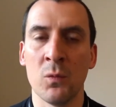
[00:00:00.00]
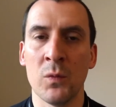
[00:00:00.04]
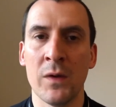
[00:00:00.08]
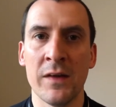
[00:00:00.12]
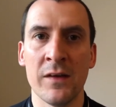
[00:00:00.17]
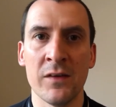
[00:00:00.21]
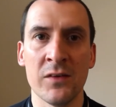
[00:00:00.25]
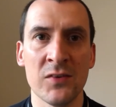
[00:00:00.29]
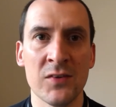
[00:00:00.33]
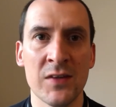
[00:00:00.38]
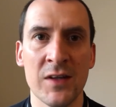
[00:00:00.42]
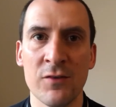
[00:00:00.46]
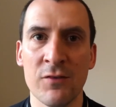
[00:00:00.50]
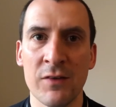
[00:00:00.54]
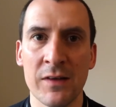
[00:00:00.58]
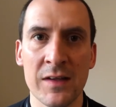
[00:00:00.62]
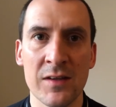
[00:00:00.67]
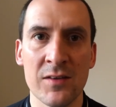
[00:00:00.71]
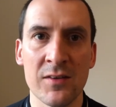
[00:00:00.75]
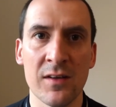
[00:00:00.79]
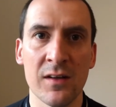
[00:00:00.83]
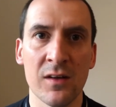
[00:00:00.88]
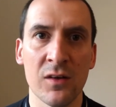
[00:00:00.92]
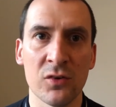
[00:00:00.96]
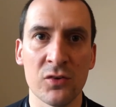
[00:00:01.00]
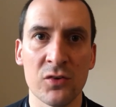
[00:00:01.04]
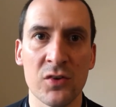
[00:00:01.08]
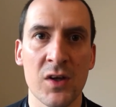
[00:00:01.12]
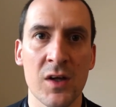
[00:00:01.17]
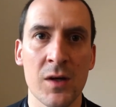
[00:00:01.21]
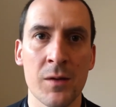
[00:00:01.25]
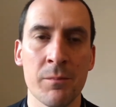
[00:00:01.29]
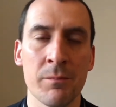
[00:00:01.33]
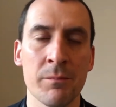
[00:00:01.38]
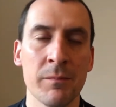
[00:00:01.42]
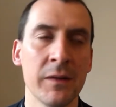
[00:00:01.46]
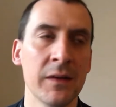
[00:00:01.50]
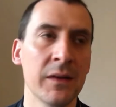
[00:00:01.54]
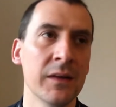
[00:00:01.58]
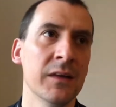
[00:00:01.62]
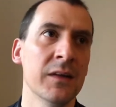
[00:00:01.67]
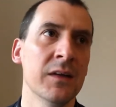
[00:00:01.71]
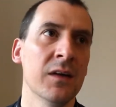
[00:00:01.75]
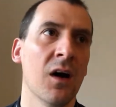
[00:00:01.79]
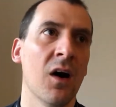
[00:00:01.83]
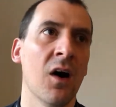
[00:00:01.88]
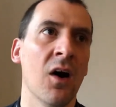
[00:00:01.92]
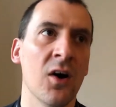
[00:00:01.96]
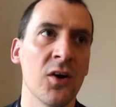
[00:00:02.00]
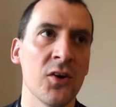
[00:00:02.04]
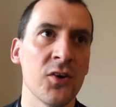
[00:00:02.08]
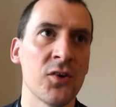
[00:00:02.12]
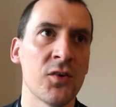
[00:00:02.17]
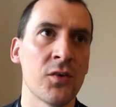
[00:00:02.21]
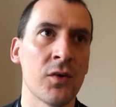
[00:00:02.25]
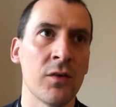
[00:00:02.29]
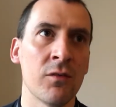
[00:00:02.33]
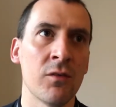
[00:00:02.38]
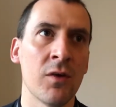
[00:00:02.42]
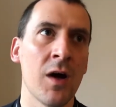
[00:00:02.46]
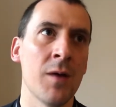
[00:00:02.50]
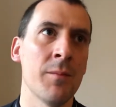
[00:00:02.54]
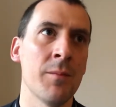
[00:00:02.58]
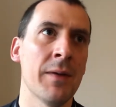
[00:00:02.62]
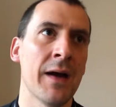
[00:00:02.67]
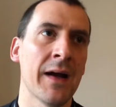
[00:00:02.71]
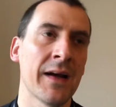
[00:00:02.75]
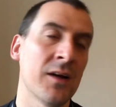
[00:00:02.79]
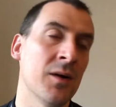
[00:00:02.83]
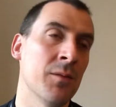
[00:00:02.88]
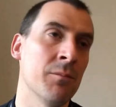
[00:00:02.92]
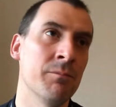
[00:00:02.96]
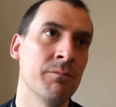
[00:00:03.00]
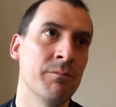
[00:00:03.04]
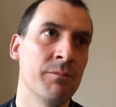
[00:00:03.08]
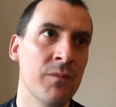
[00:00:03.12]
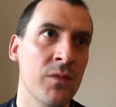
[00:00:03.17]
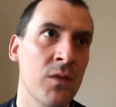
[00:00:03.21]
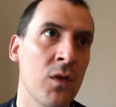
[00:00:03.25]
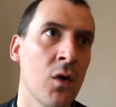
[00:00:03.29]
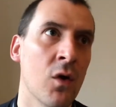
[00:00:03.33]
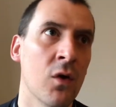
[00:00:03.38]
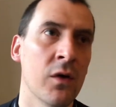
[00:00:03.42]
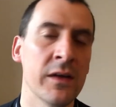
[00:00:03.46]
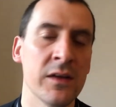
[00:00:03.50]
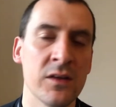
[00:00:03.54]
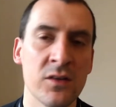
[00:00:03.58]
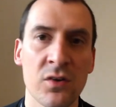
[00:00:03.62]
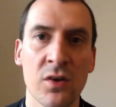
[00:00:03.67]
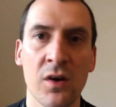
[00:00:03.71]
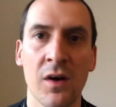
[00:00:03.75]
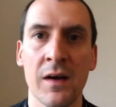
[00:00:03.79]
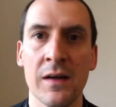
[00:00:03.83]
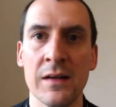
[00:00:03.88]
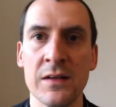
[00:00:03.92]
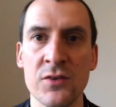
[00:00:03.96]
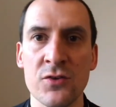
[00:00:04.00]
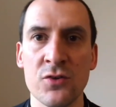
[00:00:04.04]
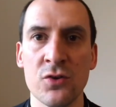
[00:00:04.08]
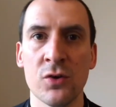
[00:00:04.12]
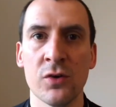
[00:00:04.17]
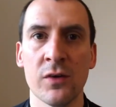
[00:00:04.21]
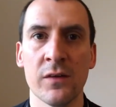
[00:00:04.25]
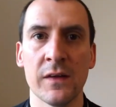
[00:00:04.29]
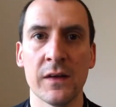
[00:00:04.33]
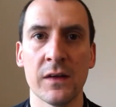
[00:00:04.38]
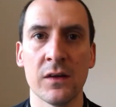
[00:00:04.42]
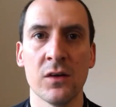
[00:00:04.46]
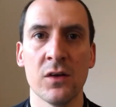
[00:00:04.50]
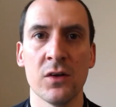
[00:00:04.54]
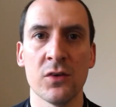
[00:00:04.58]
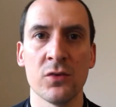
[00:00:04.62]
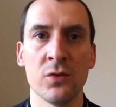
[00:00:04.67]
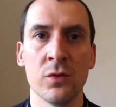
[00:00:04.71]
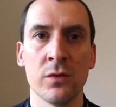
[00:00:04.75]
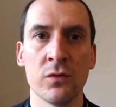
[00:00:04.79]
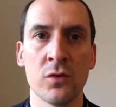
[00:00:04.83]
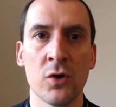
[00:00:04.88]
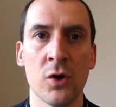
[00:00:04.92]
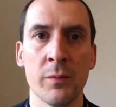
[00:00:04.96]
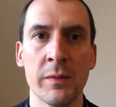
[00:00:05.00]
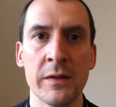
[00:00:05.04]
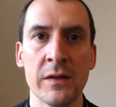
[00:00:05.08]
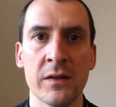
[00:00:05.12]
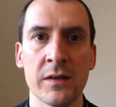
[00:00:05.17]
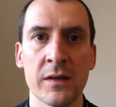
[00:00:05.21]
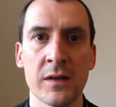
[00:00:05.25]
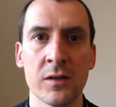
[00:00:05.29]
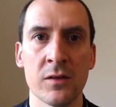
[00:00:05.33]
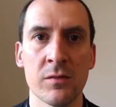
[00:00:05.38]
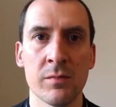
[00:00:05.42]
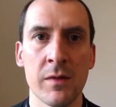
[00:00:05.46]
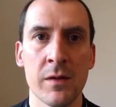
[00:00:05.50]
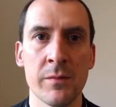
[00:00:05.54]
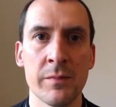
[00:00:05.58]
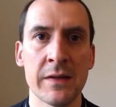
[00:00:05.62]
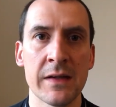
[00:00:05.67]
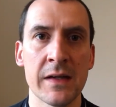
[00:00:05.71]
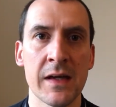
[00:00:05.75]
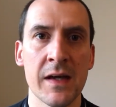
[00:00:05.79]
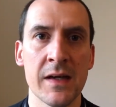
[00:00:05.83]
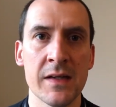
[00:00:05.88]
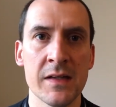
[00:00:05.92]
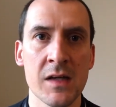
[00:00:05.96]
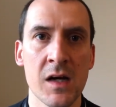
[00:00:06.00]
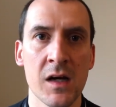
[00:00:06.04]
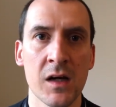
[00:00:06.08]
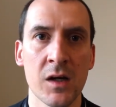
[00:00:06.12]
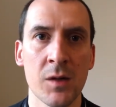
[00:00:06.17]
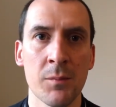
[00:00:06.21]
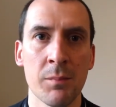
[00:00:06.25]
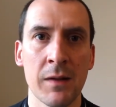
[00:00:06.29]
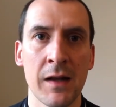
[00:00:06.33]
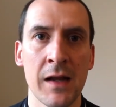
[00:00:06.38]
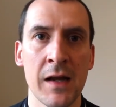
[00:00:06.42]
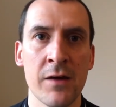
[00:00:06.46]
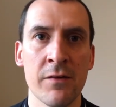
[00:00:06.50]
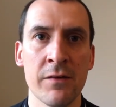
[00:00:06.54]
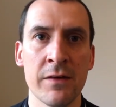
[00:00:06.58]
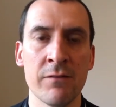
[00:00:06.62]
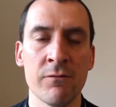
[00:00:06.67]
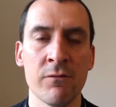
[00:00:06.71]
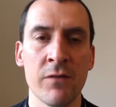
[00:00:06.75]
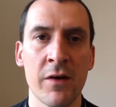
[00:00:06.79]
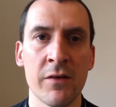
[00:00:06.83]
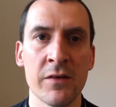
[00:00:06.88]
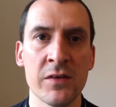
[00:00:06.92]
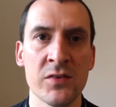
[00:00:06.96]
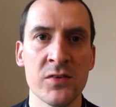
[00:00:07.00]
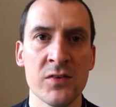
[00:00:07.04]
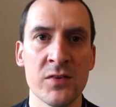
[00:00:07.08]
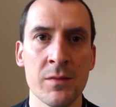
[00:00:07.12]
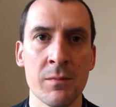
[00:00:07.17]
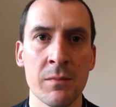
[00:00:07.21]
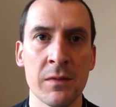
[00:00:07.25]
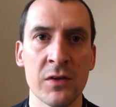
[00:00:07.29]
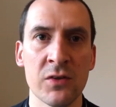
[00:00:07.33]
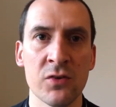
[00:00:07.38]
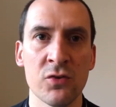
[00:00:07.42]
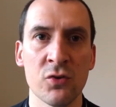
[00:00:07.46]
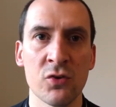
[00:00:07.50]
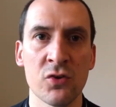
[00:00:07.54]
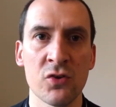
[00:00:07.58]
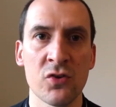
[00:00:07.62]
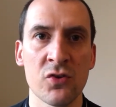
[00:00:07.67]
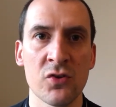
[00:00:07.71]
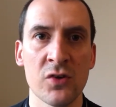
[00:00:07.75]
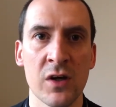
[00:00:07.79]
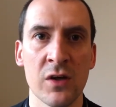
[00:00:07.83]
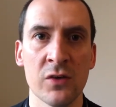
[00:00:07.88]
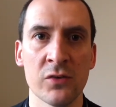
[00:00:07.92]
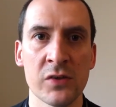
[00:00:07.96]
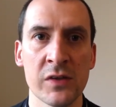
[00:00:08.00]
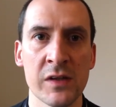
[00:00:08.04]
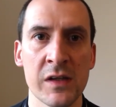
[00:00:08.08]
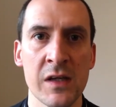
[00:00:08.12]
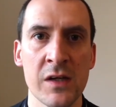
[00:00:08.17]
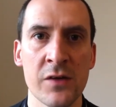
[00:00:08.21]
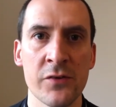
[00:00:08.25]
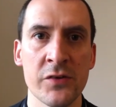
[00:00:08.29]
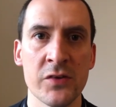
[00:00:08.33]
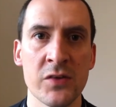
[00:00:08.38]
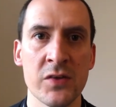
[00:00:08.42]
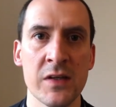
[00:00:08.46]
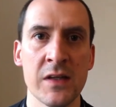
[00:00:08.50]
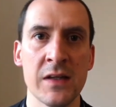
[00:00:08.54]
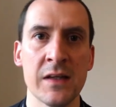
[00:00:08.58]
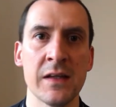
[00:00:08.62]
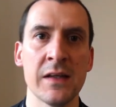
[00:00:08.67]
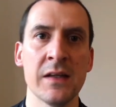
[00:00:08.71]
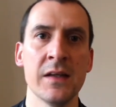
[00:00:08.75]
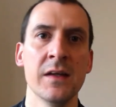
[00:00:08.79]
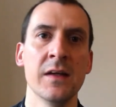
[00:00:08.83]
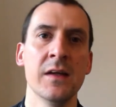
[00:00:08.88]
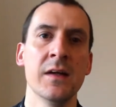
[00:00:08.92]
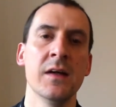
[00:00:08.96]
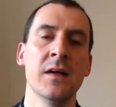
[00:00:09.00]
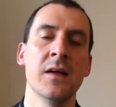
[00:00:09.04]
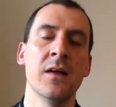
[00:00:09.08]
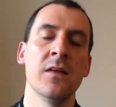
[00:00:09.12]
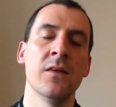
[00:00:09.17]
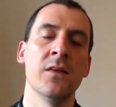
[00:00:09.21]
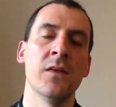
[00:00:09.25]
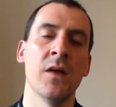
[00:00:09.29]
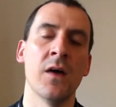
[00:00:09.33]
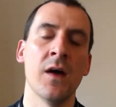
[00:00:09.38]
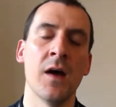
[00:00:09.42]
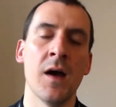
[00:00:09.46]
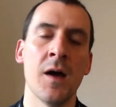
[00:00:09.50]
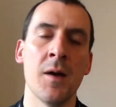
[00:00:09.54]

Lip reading: Whether Cedric is a long-term answer at right-back, I'm not entirely sure. I think Arsenal have got to be looking to maybe get a younger player in, very similar sort of style to Kieran Tierney, that